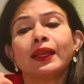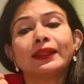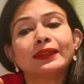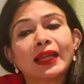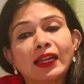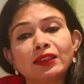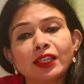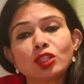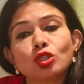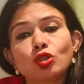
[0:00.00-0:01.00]
In that
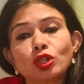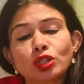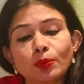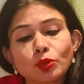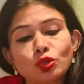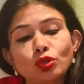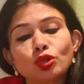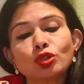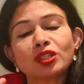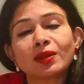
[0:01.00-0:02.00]
case, you are supposed to
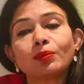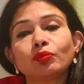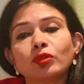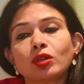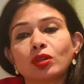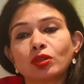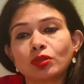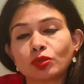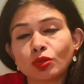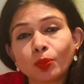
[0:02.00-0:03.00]
use
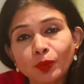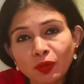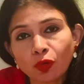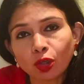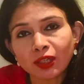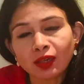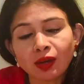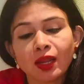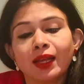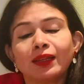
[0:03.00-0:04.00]
some soapy water,
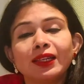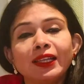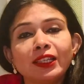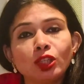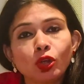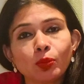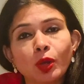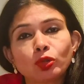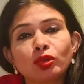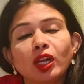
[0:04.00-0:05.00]
clean your
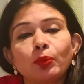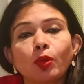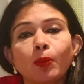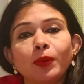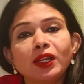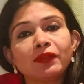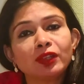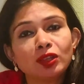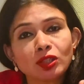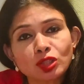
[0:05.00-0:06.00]
mouthguard properly
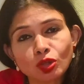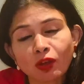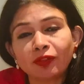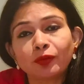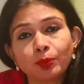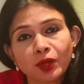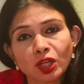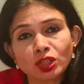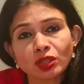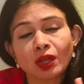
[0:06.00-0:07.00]
with the soft
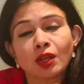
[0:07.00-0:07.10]
brush,